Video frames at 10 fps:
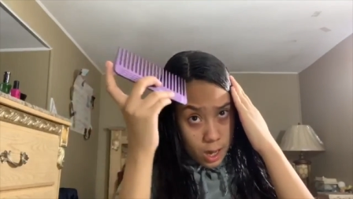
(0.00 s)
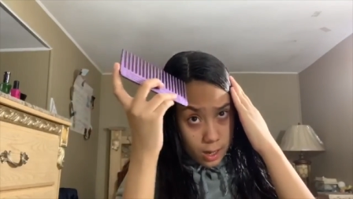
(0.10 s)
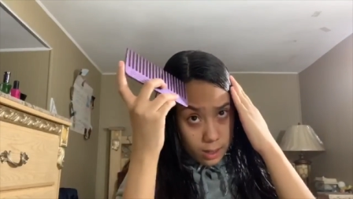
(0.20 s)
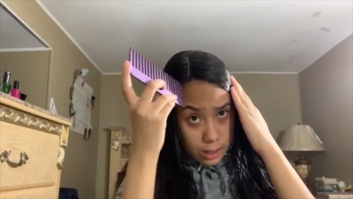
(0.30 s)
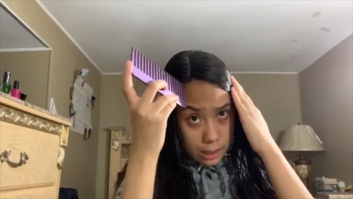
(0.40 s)

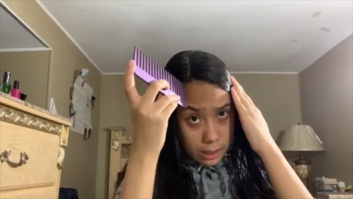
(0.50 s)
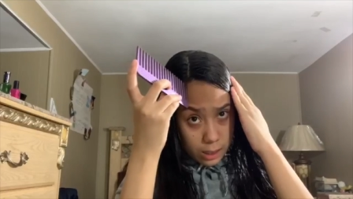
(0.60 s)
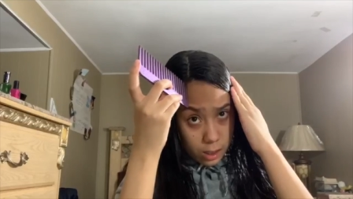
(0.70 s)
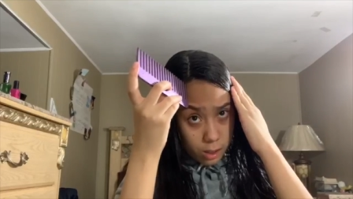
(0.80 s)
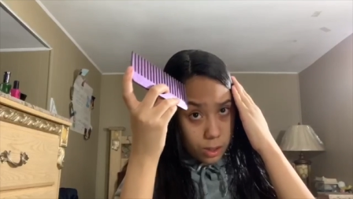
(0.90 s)
and it's not
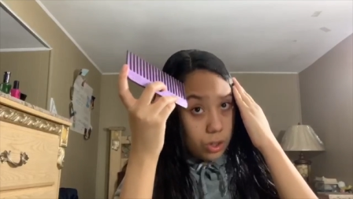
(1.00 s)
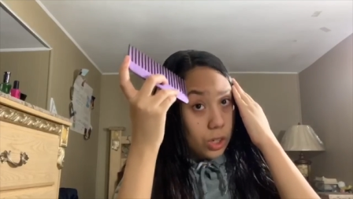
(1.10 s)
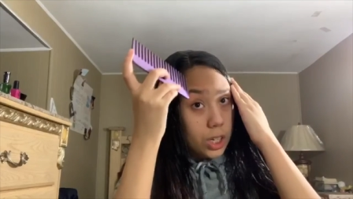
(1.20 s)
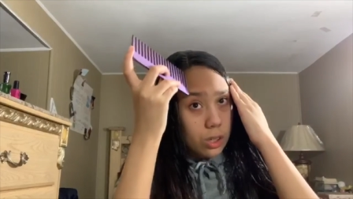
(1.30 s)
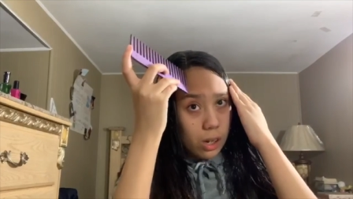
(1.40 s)
necessarily
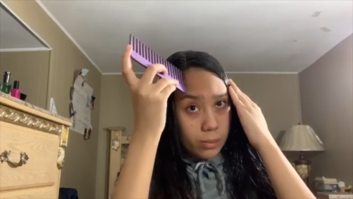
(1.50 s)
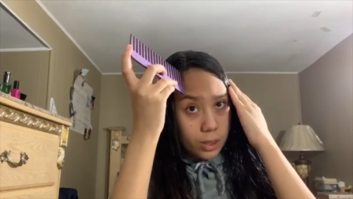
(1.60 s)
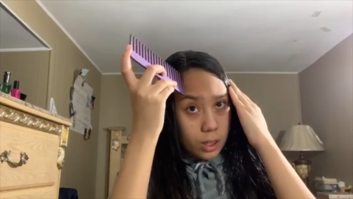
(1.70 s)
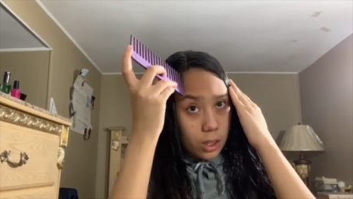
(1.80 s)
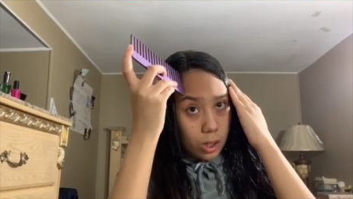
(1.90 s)
straight, so I'm
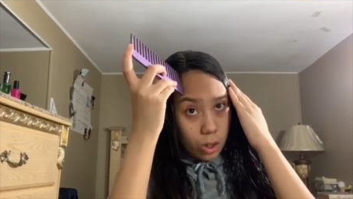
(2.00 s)
just gonna